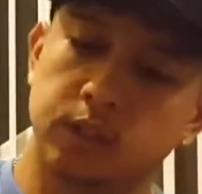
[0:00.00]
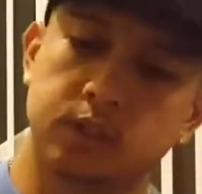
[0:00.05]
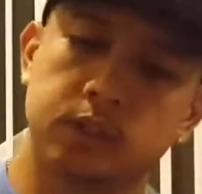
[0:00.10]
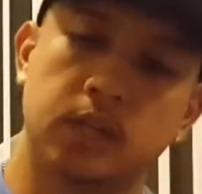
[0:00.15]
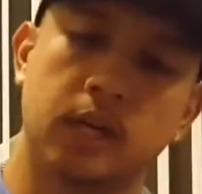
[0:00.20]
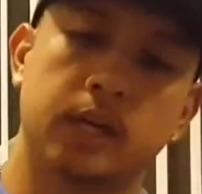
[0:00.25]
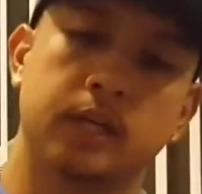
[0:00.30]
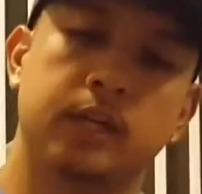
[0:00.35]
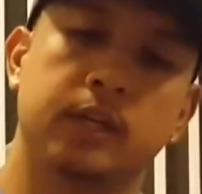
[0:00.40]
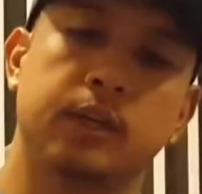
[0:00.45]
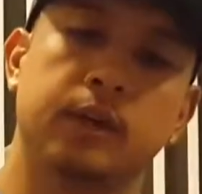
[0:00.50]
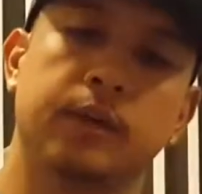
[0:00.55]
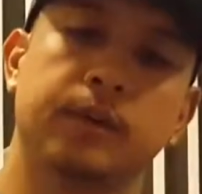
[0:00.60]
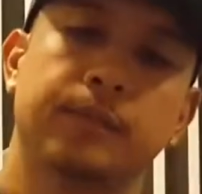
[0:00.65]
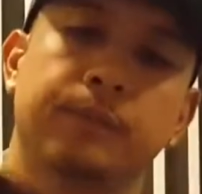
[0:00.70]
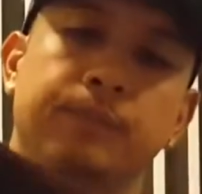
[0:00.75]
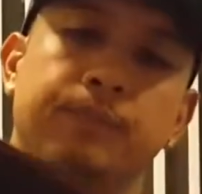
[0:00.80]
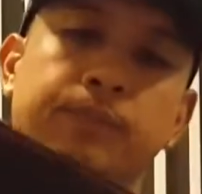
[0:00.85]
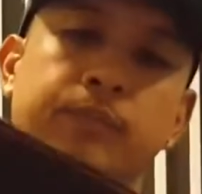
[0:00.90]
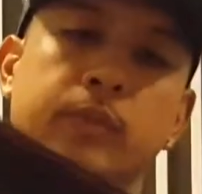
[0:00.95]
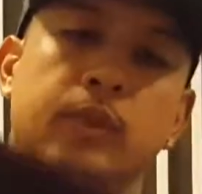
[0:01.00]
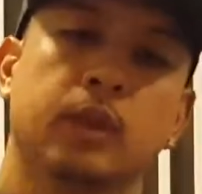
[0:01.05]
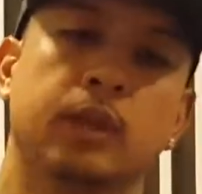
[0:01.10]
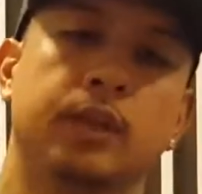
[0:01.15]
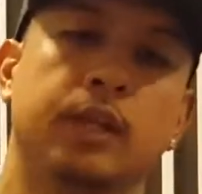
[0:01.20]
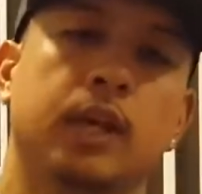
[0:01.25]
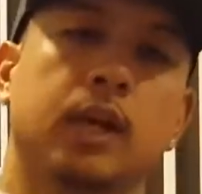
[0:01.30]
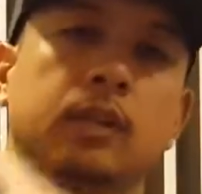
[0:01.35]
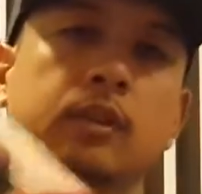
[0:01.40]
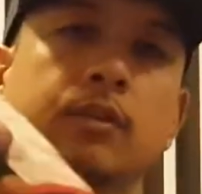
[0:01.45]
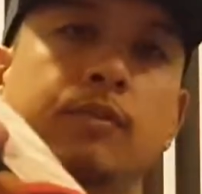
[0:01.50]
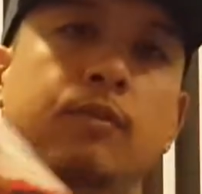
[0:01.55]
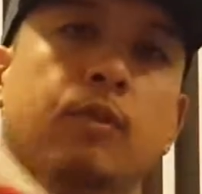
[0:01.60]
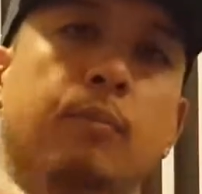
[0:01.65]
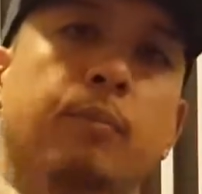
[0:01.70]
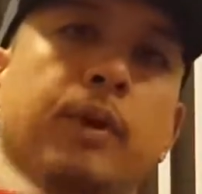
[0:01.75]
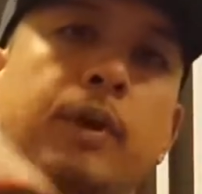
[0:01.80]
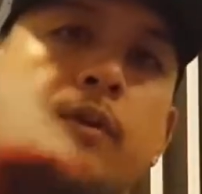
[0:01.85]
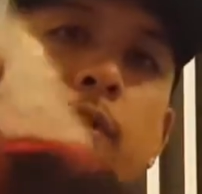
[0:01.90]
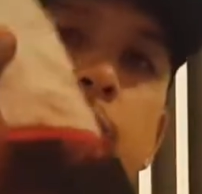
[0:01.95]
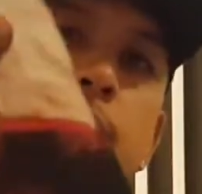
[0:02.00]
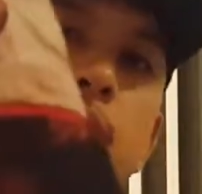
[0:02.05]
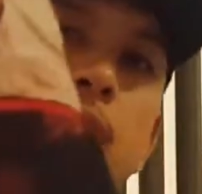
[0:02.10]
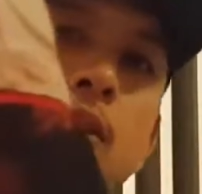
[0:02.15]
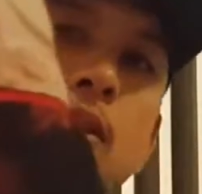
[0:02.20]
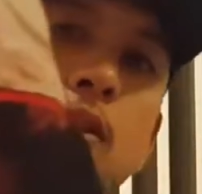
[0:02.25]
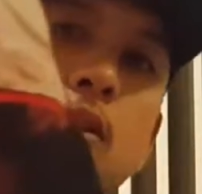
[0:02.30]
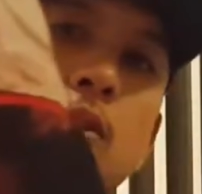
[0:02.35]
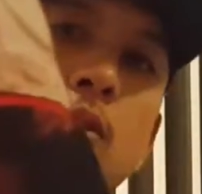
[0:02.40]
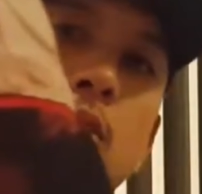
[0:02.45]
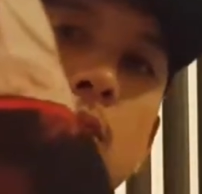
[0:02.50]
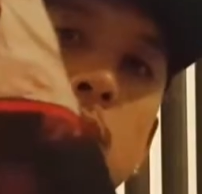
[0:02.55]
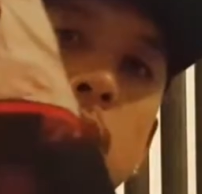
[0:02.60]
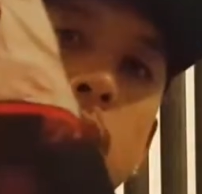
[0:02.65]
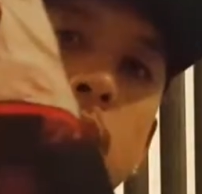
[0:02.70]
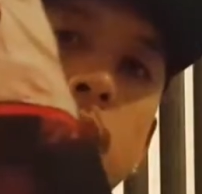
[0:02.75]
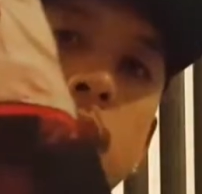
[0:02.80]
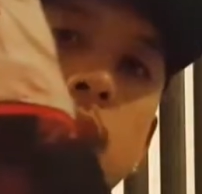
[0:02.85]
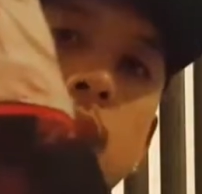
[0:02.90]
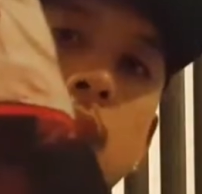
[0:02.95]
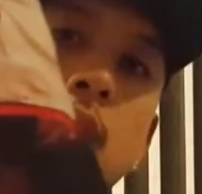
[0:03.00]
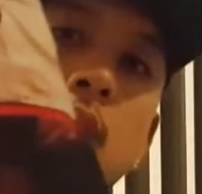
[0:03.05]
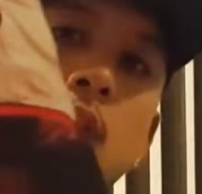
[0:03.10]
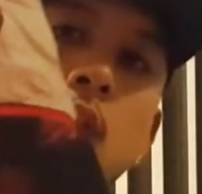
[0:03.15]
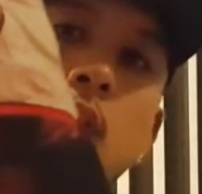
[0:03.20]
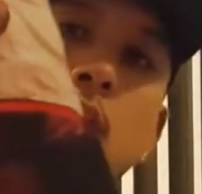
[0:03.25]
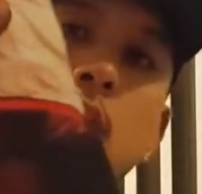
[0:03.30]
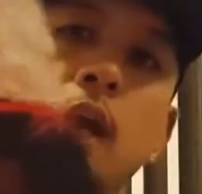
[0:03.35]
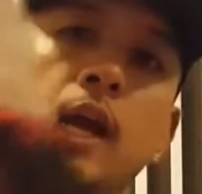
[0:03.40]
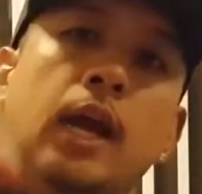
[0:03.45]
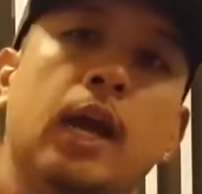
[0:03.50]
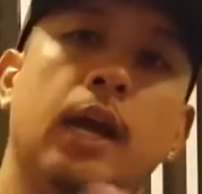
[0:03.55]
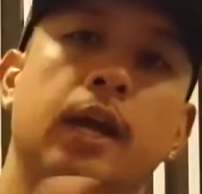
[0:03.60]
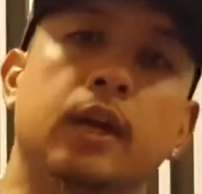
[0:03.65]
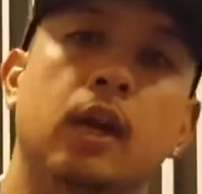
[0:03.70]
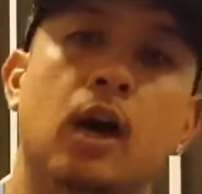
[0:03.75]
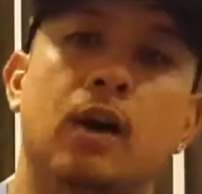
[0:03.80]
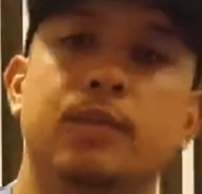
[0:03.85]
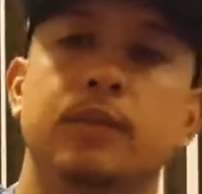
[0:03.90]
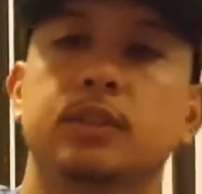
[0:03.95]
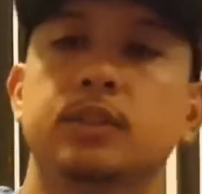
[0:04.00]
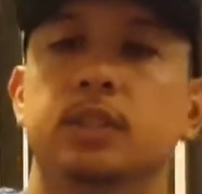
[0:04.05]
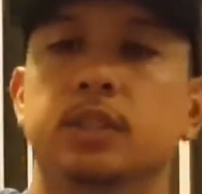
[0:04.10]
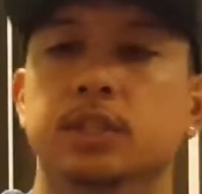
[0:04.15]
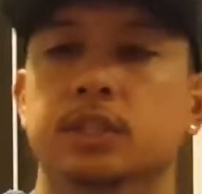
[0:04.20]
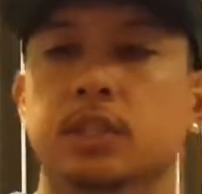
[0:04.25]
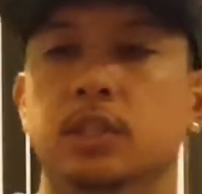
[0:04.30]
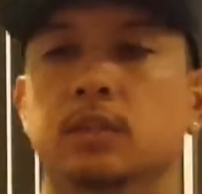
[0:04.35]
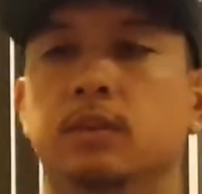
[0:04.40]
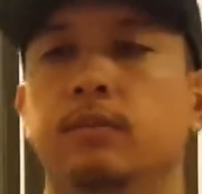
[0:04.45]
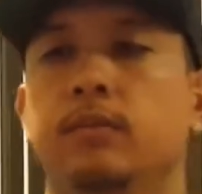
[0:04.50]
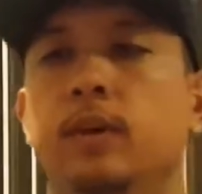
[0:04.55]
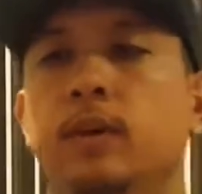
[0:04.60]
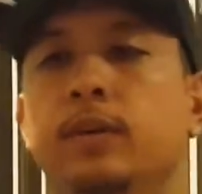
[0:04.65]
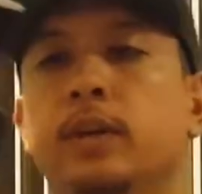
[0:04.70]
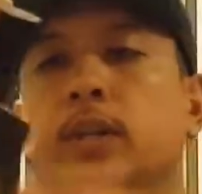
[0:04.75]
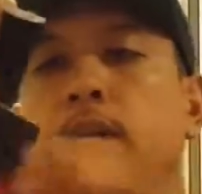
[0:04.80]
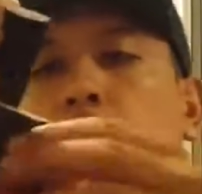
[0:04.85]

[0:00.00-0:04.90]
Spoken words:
this sock here, they got the For Bare Feet logo right there. And obviously this has a very